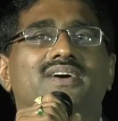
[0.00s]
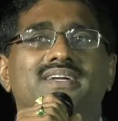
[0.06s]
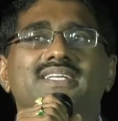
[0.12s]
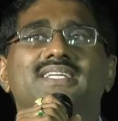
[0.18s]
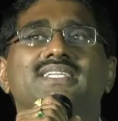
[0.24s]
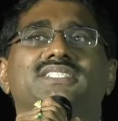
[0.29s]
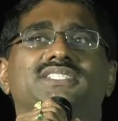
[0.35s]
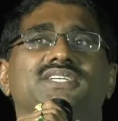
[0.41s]

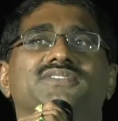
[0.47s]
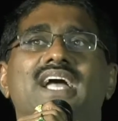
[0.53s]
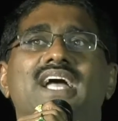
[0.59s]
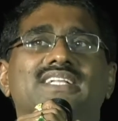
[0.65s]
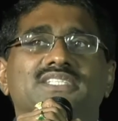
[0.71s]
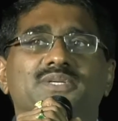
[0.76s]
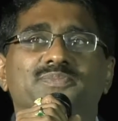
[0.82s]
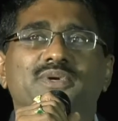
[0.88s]
each of the
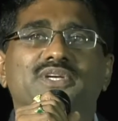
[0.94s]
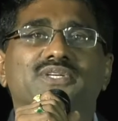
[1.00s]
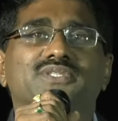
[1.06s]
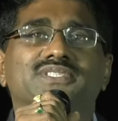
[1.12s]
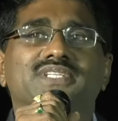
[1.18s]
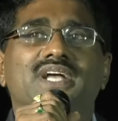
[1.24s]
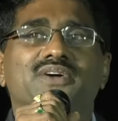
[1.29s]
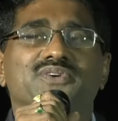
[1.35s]

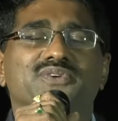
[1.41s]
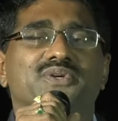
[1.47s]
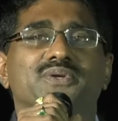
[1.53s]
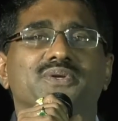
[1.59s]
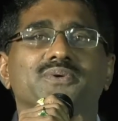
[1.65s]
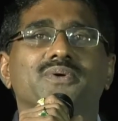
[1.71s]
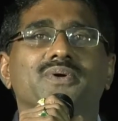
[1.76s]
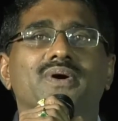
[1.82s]
entrepreneurs have to
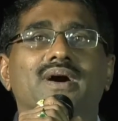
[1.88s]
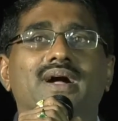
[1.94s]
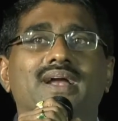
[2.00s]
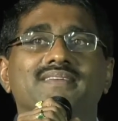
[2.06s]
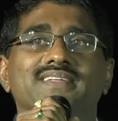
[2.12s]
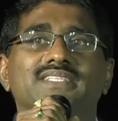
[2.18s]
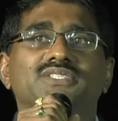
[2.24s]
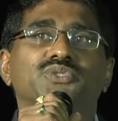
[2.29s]
do
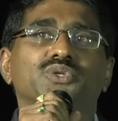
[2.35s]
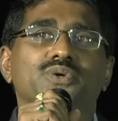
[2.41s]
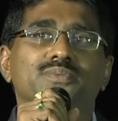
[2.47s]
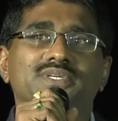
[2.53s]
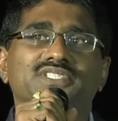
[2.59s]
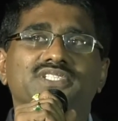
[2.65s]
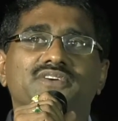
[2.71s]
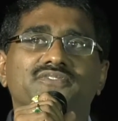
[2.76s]
and with so
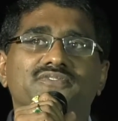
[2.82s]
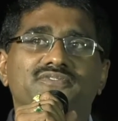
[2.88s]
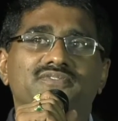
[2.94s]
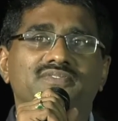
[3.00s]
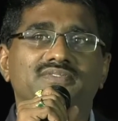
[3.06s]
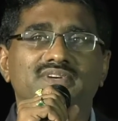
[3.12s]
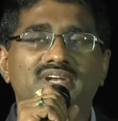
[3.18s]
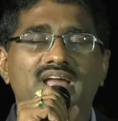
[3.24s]
much of
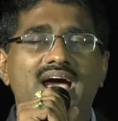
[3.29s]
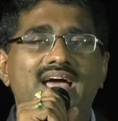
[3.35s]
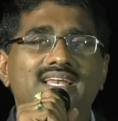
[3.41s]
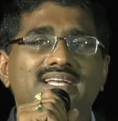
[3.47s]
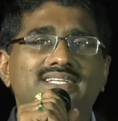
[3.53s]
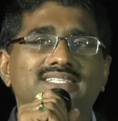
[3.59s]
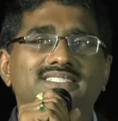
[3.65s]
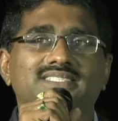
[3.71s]

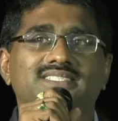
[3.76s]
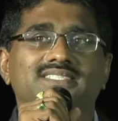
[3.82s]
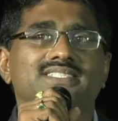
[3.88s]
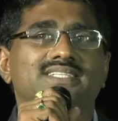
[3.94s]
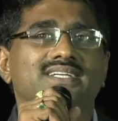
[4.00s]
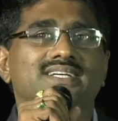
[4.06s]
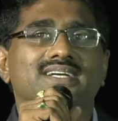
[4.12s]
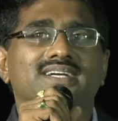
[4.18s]
knowledge
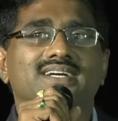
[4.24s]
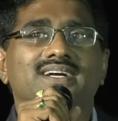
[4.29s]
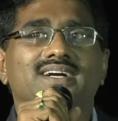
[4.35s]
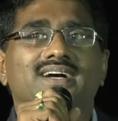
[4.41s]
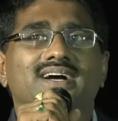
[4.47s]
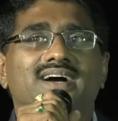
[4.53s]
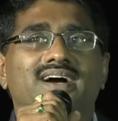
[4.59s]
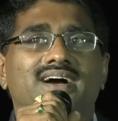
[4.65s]

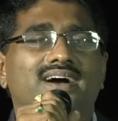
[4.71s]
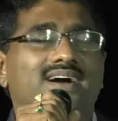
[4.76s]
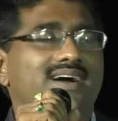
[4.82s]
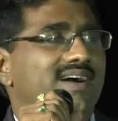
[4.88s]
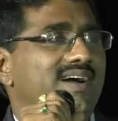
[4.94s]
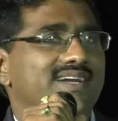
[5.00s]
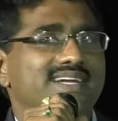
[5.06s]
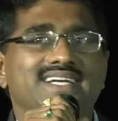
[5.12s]

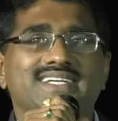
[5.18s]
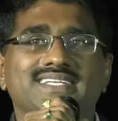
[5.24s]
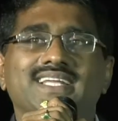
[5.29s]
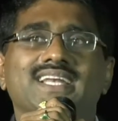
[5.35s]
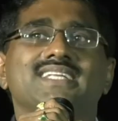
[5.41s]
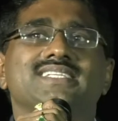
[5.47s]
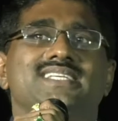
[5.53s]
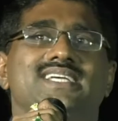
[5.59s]
and
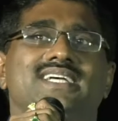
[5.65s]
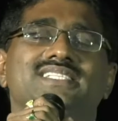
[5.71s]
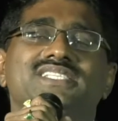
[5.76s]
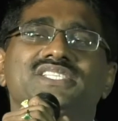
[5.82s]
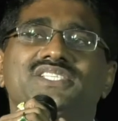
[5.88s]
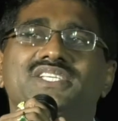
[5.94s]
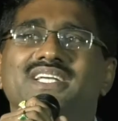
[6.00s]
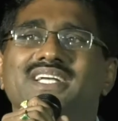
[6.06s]

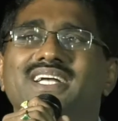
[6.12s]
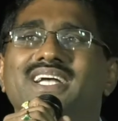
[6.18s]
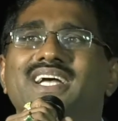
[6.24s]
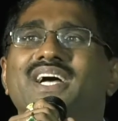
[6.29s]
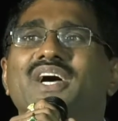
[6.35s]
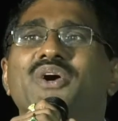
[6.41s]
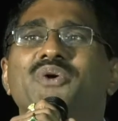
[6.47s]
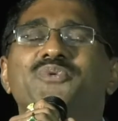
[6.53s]
intelligence,
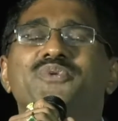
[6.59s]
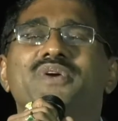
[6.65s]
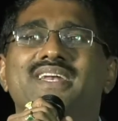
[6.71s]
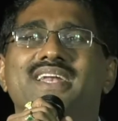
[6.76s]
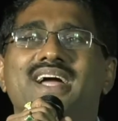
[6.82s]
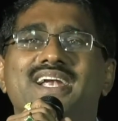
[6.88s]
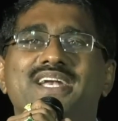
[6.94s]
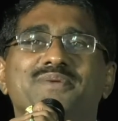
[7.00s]
we are
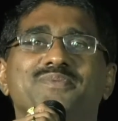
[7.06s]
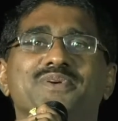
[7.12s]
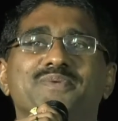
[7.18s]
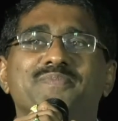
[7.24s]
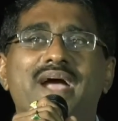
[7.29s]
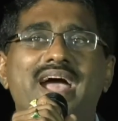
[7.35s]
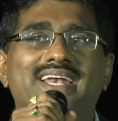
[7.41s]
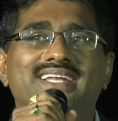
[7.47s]
not able
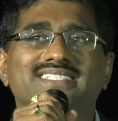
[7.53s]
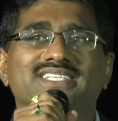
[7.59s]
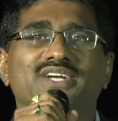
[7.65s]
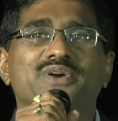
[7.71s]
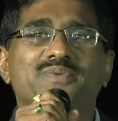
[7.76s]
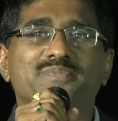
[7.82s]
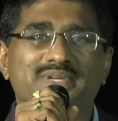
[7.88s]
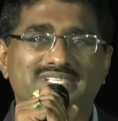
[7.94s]
to manage
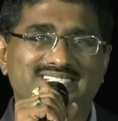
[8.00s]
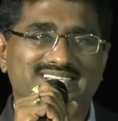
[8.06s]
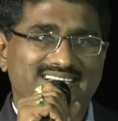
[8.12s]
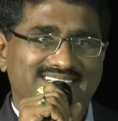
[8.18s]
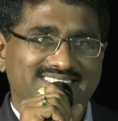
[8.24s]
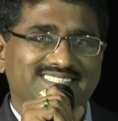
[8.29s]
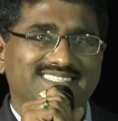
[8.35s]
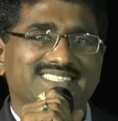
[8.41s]
our
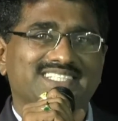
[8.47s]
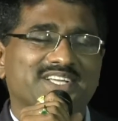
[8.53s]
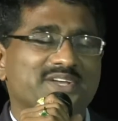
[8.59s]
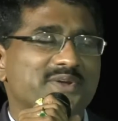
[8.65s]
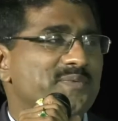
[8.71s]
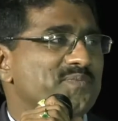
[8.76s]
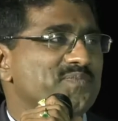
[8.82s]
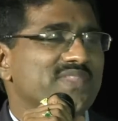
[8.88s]
business.
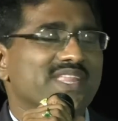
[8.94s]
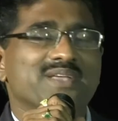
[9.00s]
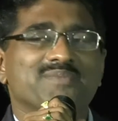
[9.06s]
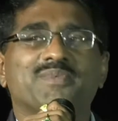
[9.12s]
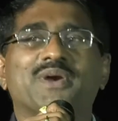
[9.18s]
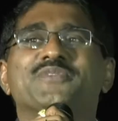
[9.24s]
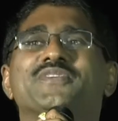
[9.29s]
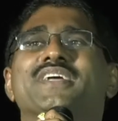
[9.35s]

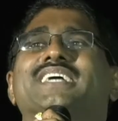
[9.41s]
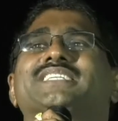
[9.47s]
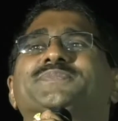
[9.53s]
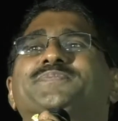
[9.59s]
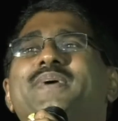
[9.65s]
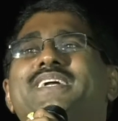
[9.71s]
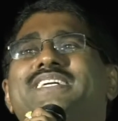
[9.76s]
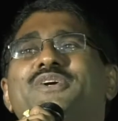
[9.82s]
But we
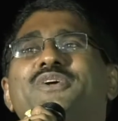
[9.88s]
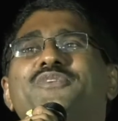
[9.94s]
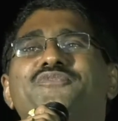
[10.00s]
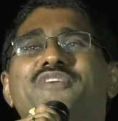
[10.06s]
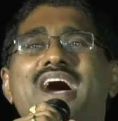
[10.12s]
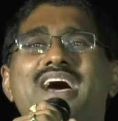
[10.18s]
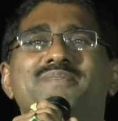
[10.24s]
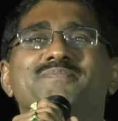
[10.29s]
expect our
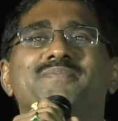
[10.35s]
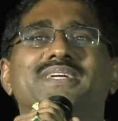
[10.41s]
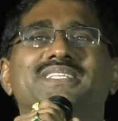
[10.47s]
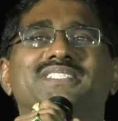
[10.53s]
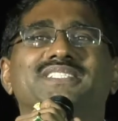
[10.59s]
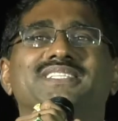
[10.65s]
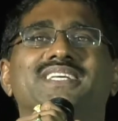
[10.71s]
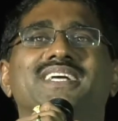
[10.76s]

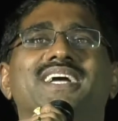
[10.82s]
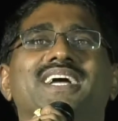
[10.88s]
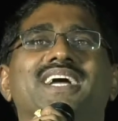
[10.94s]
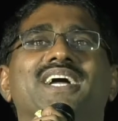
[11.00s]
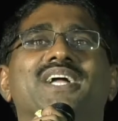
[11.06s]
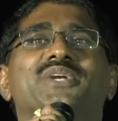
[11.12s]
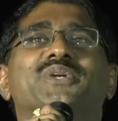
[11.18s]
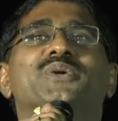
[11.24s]
farmers
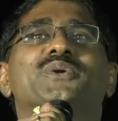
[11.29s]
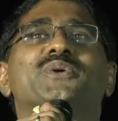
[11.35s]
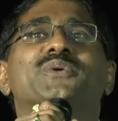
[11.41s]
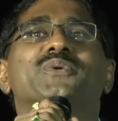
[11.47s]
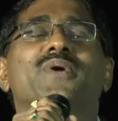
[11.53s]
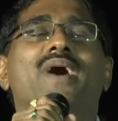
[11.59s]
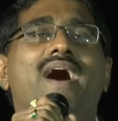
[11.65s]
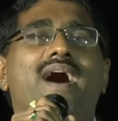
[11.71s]
to
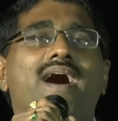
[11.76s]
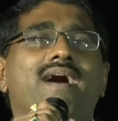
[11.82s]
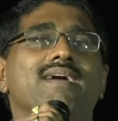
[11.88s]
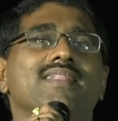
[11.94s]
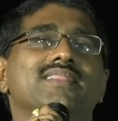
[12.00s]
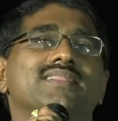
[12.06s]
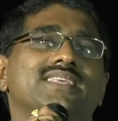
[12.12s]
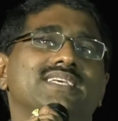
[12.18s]
do
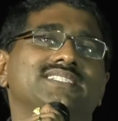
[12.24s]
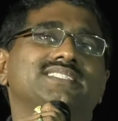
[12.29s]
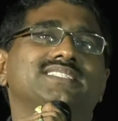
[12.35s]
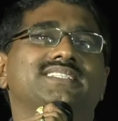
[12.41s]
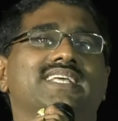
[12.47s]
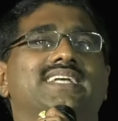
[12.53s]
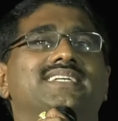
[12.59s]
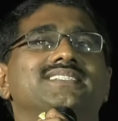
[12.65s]
all
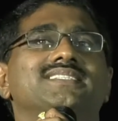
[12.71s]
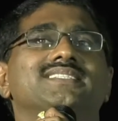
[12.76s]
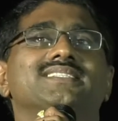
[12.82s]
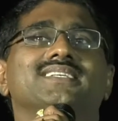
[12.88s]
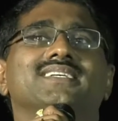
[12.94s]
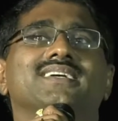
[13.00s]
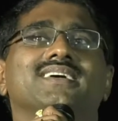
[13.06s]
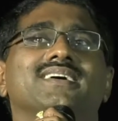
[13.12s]
these
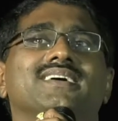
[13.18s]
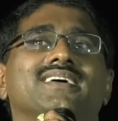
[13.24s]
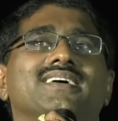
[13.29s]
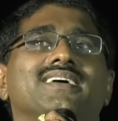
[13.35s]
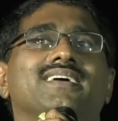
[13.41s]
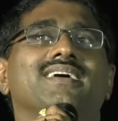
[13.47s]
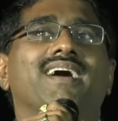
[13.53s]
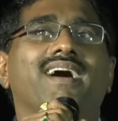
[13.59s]
things.
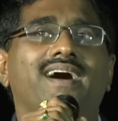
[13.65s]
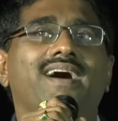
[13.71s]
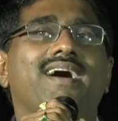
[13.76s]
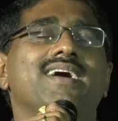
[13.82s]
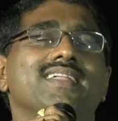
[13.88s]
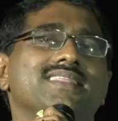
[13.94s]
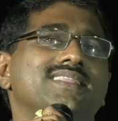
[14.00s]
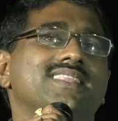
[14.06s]

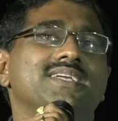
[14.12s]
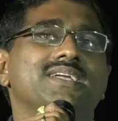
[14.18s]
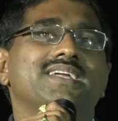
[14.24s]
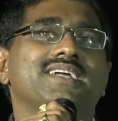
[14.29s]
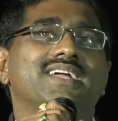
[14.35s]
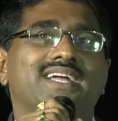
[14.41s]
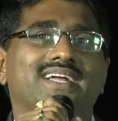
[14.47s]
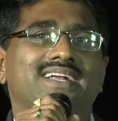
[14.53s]
All
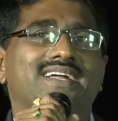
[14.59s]
the,